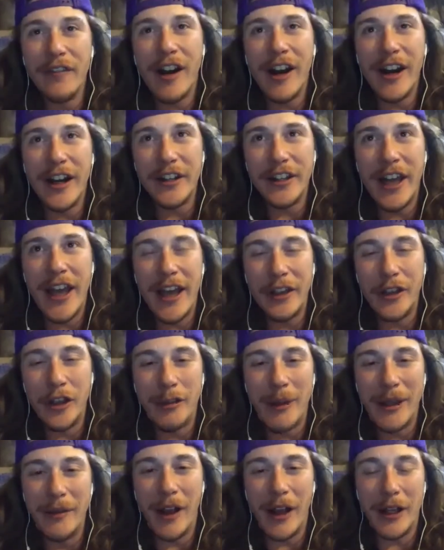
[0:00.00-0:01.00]
Yeah, you'd
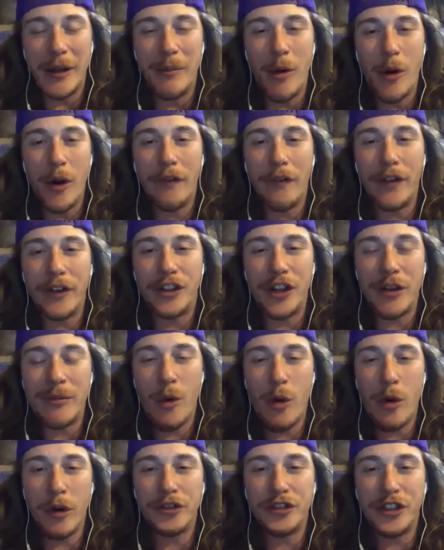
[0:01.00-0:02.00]
be more of a Jim
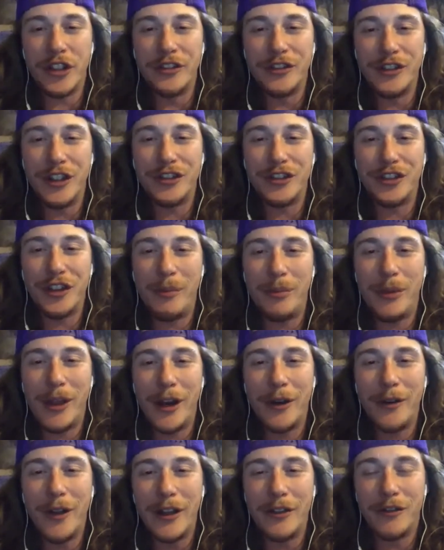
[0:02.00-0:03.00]
Morrison, just up there
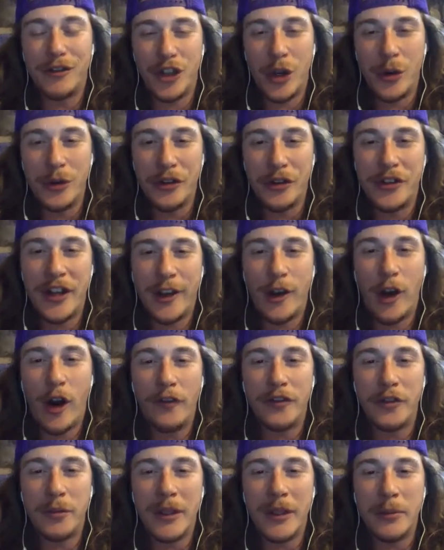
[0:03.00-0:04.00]
showing your dick off
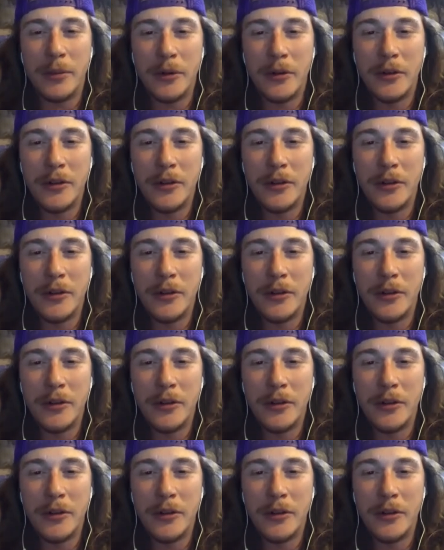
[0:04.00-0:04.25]
to people.